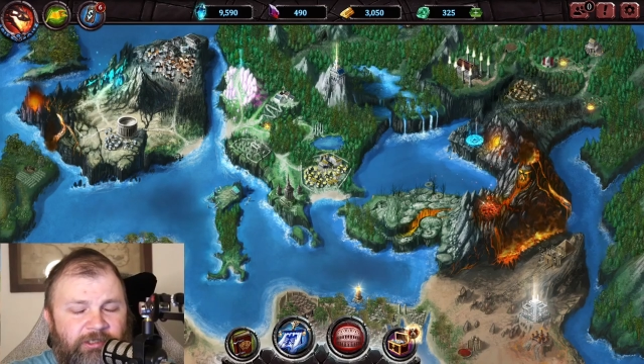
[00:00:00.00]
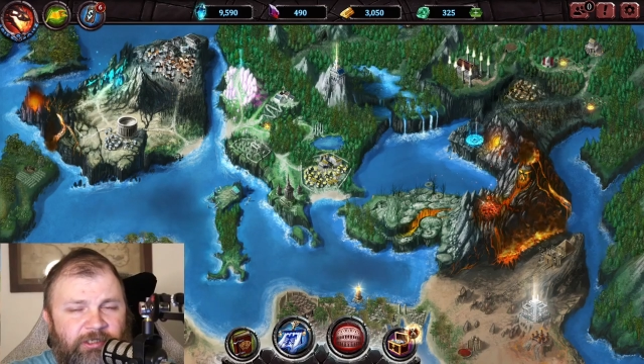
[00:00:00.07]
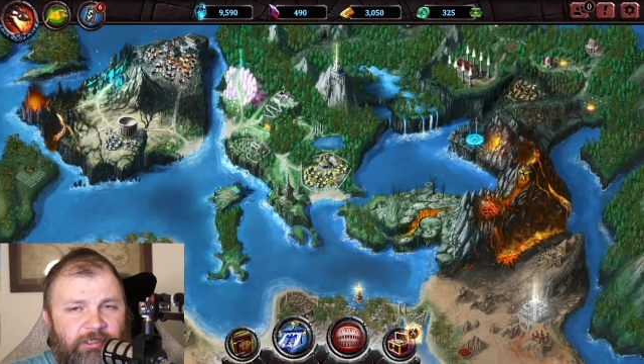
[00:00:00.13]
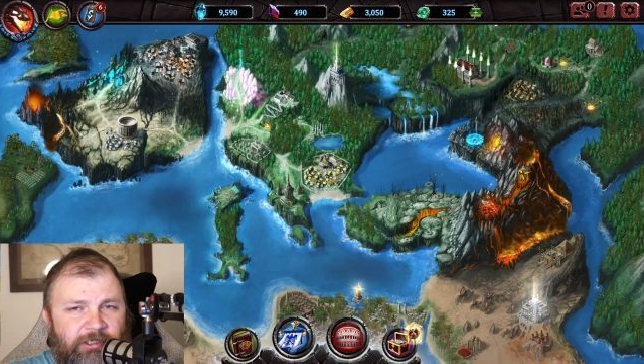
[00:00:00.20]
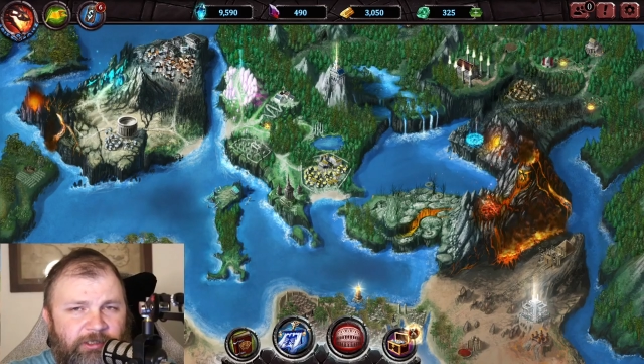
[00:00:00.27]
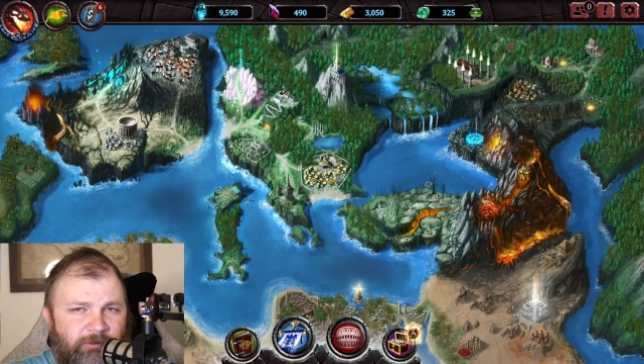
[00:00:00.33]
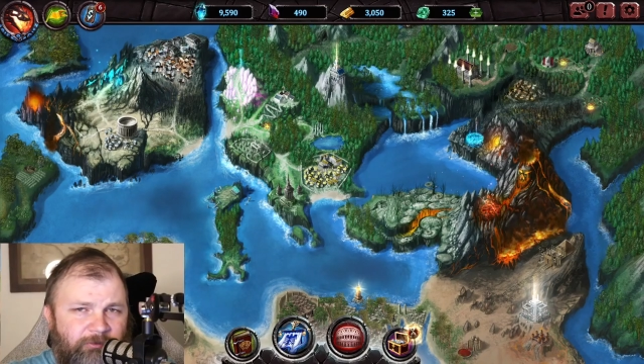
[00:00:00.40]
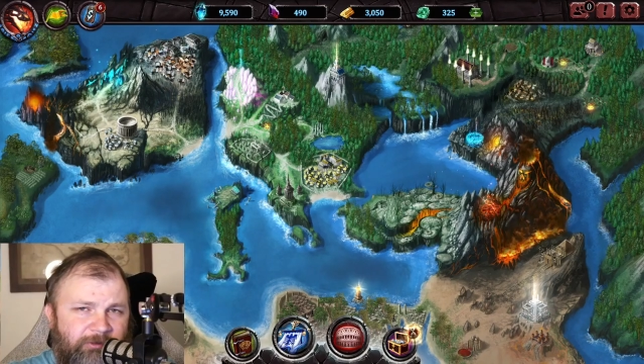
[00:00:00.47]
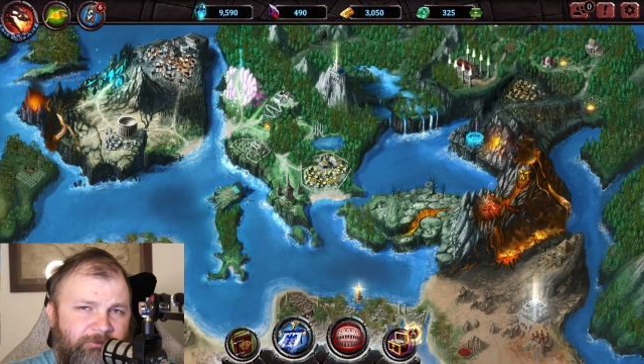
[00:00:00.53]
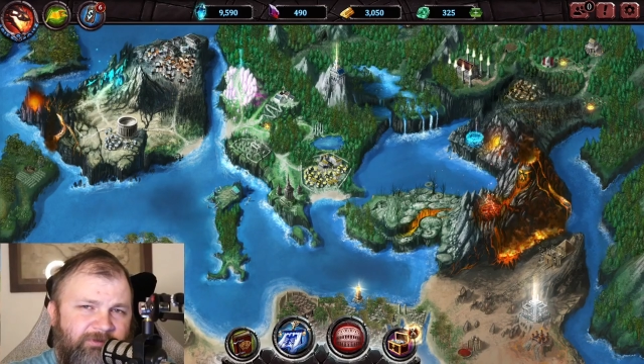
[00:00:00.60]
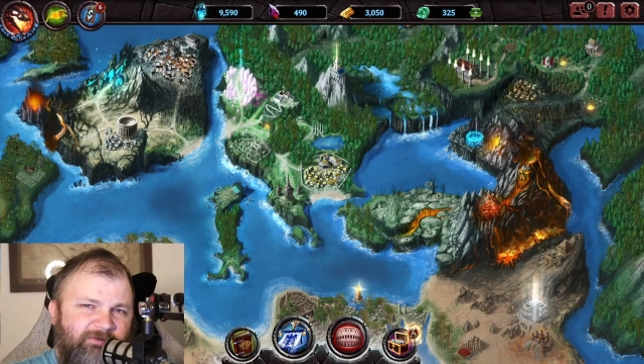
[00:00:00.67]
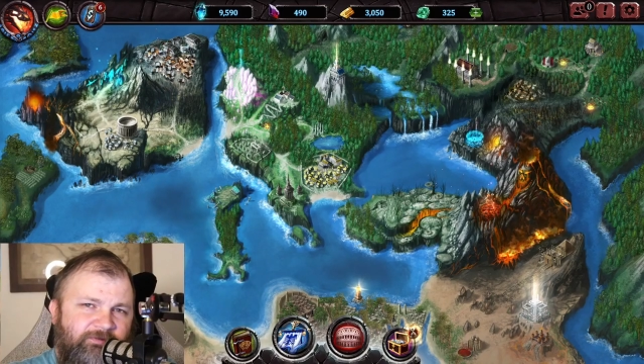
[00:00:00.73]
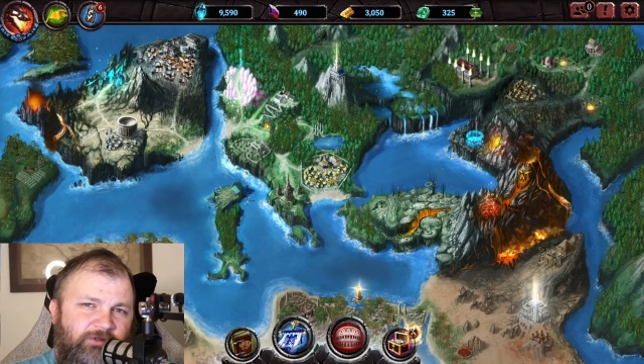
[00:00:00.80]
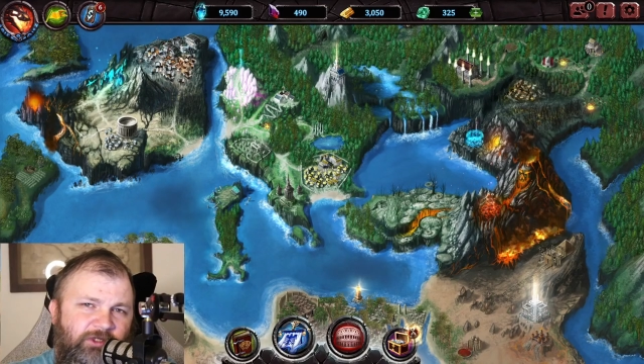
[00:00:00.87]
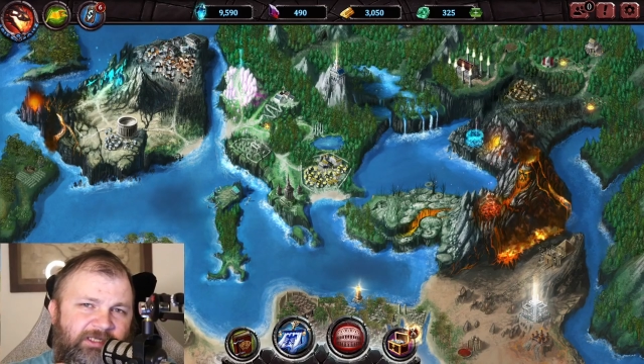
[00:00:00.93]
And remember,
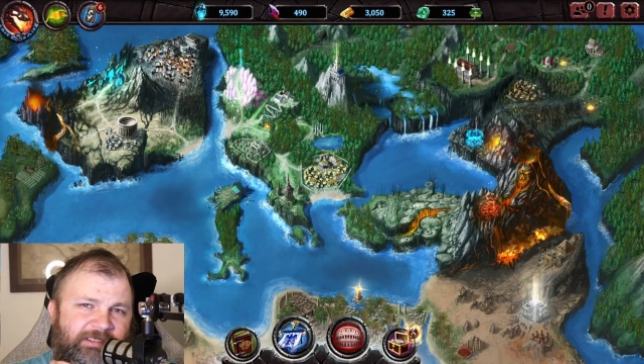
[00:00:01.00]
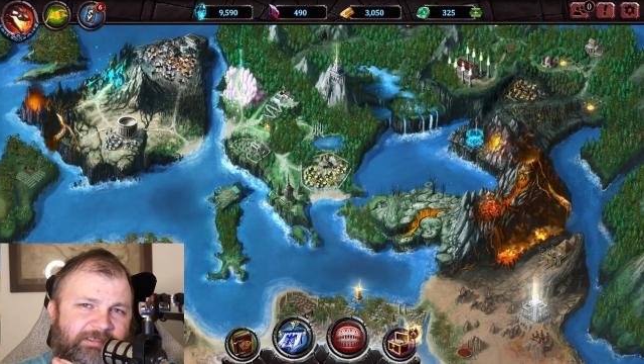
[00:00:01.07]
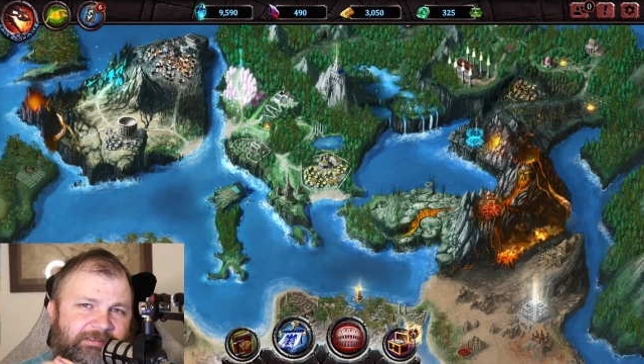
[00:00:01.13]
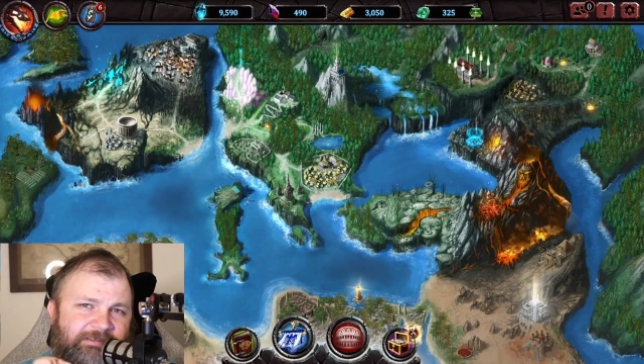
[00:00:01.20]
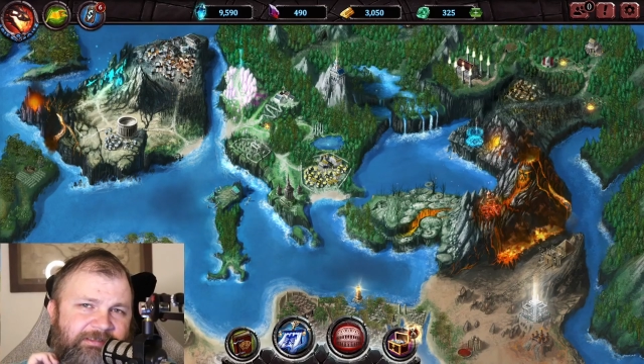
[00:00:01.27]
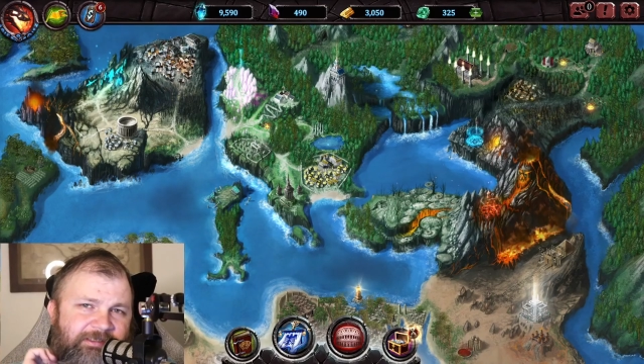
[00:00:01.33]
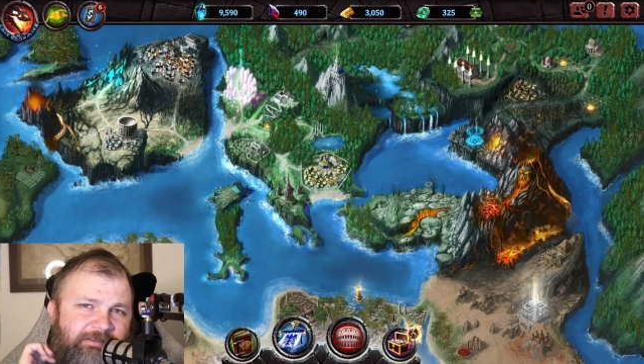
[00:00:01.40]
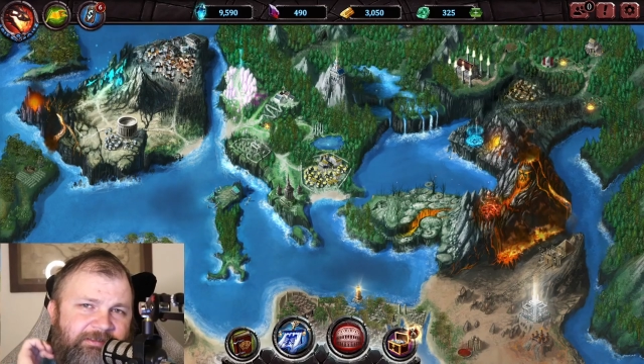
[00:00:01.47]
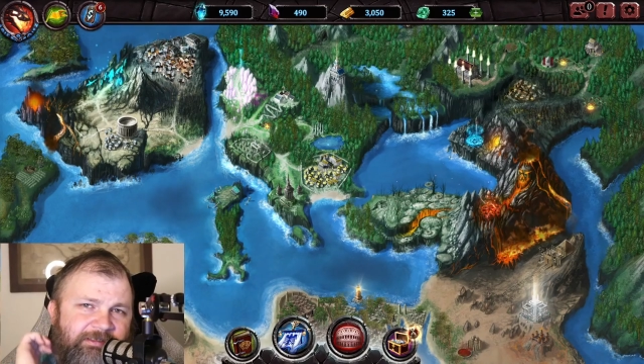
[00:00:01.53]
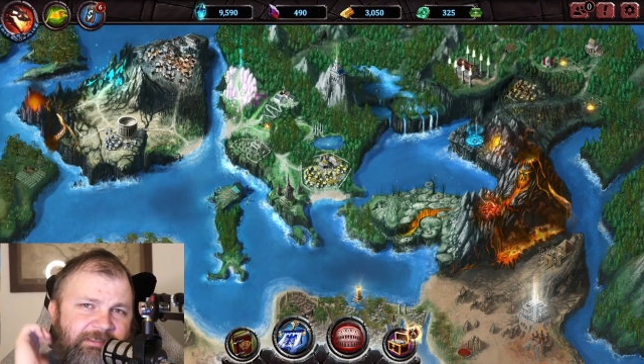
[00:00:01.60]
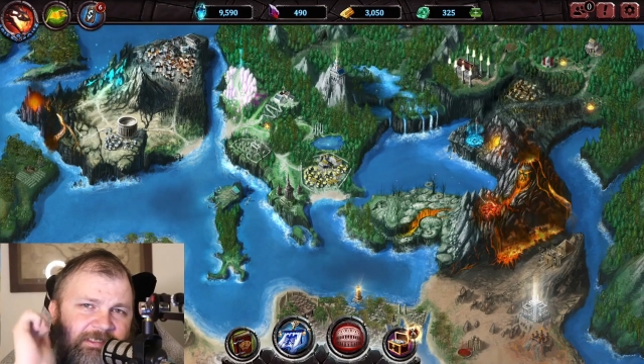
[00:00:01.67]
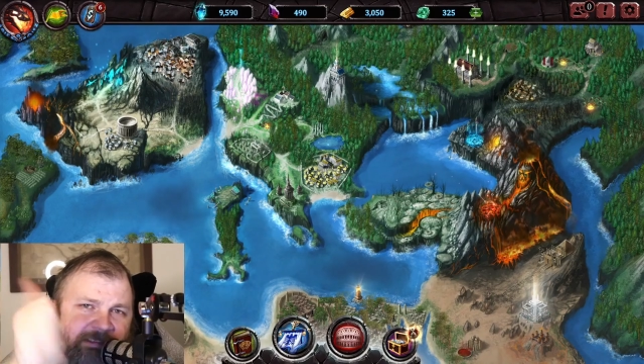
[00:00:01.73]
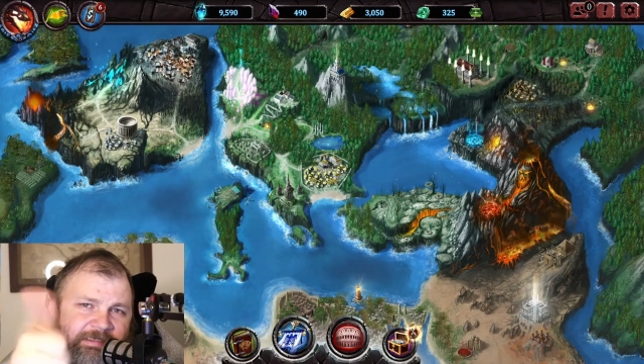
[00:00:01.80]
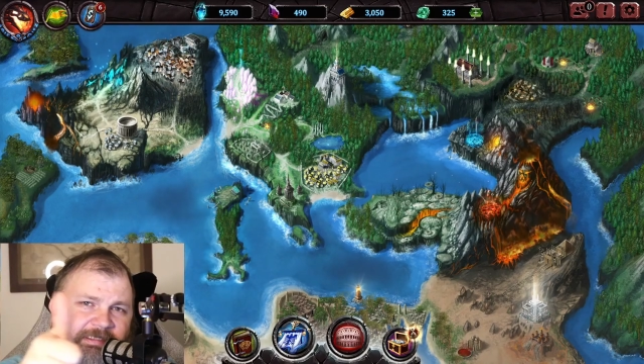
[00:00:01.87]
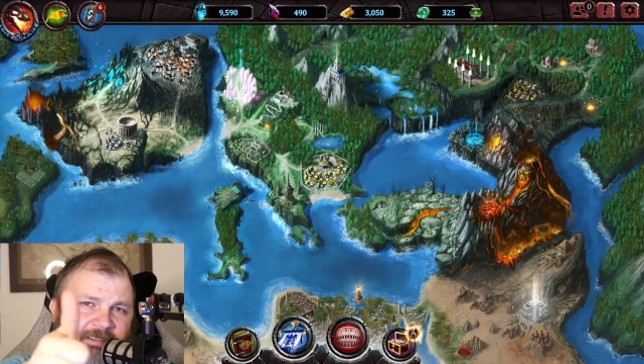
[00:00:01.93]
if you're liking this content,
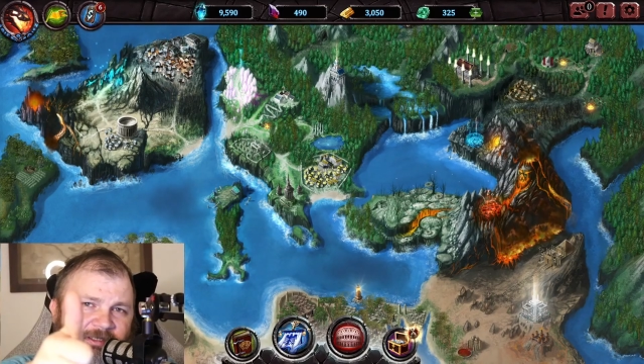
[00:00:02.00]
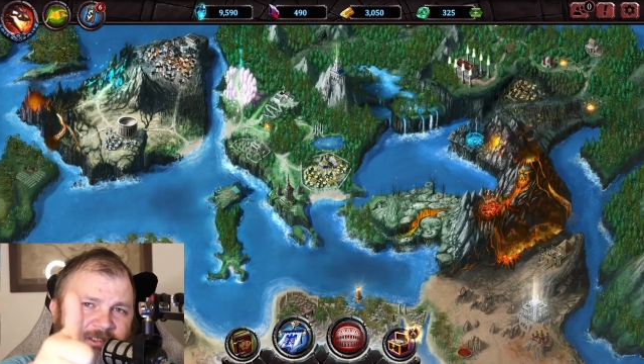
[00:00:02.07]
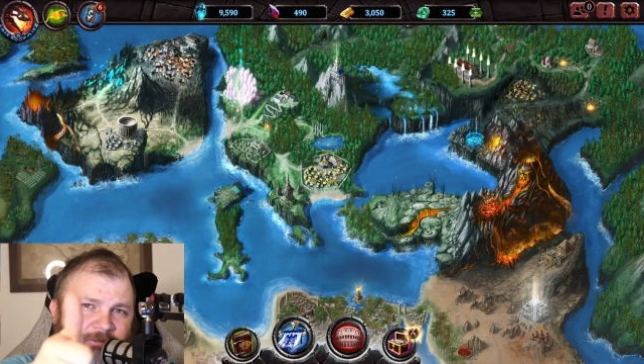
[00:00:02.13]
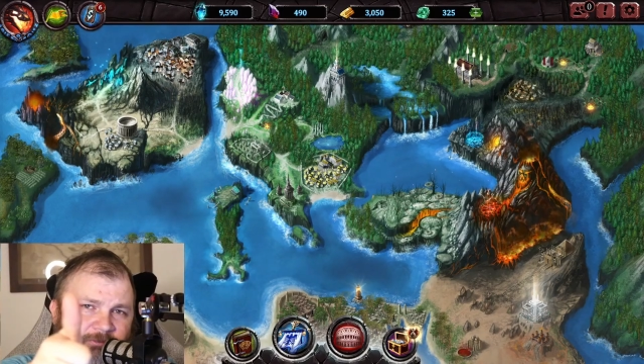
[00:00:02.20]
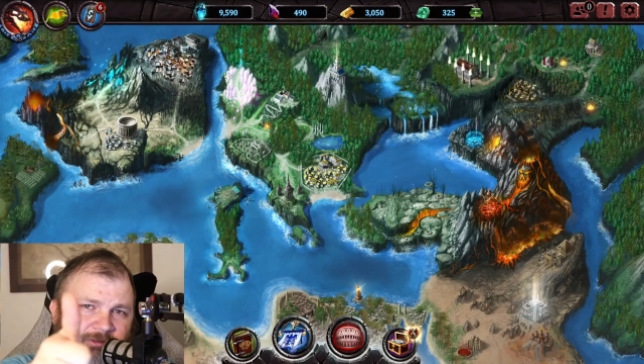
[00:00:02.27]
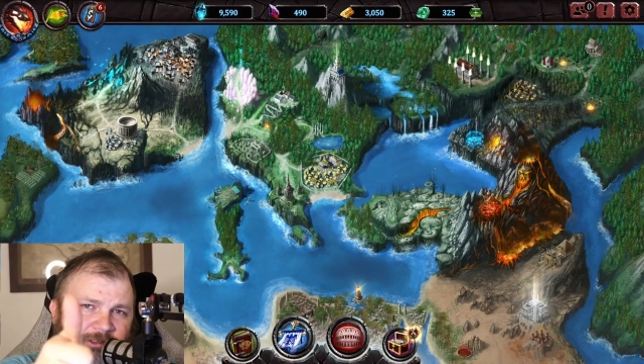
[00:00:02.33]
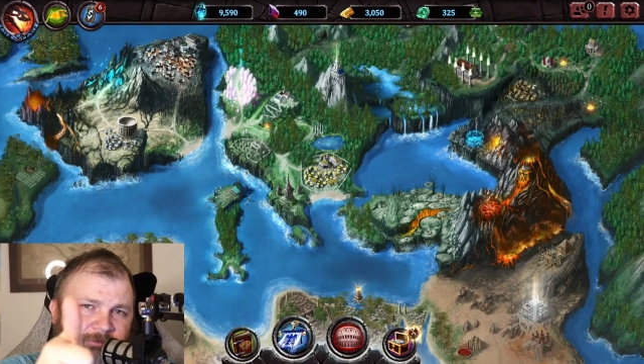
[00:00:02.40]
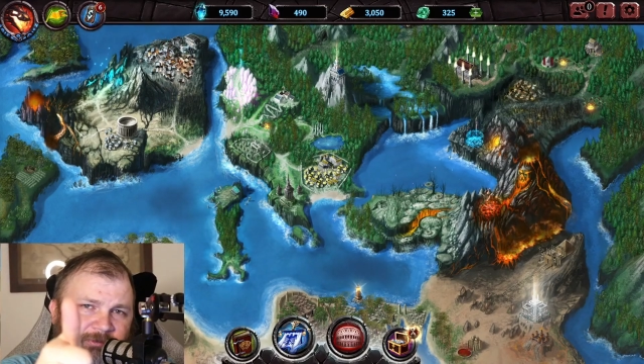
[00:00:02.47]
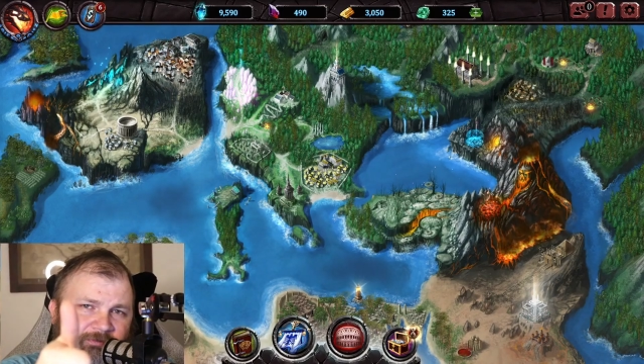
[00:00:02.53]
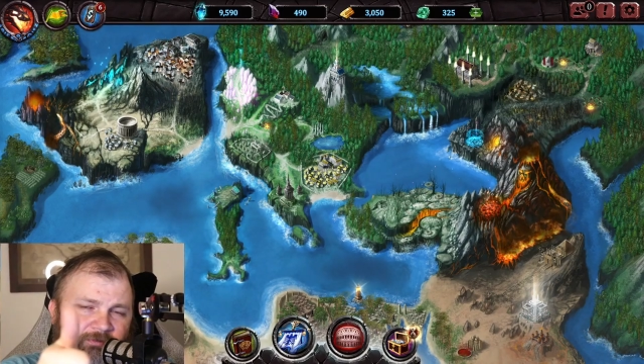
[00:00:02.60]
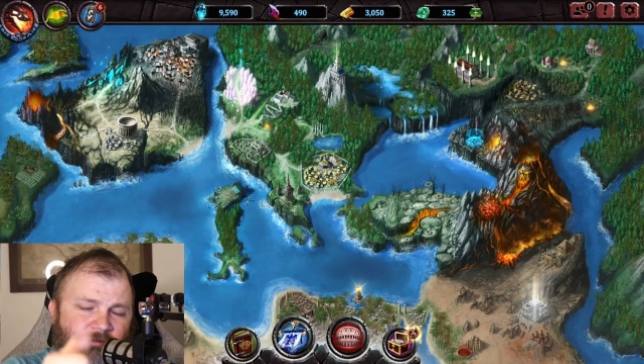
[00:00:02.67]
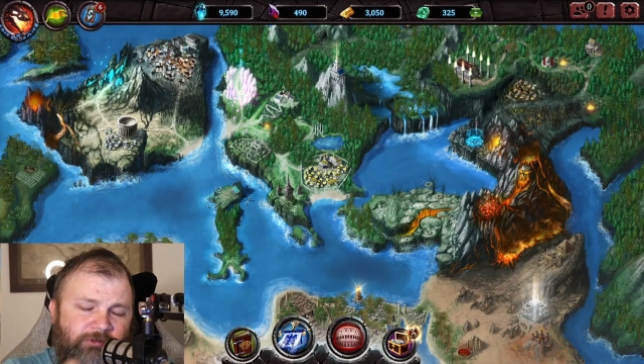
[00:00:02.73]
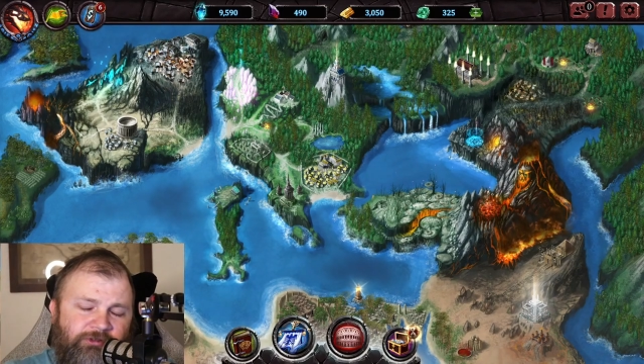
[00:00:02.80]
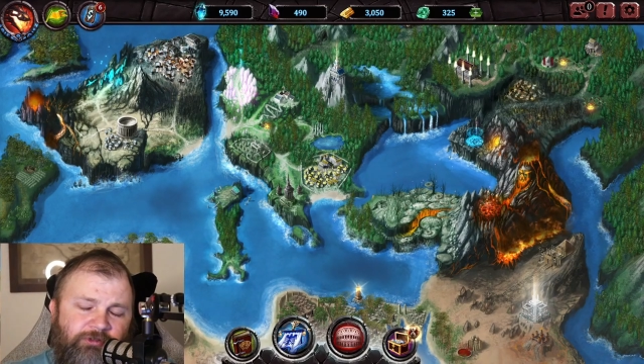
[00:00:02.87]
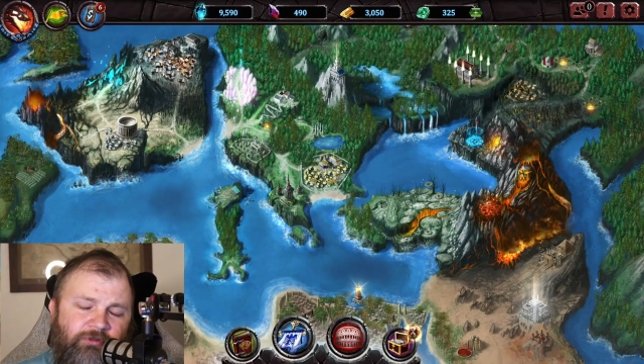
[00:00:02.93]
hit that thumbs up, of course,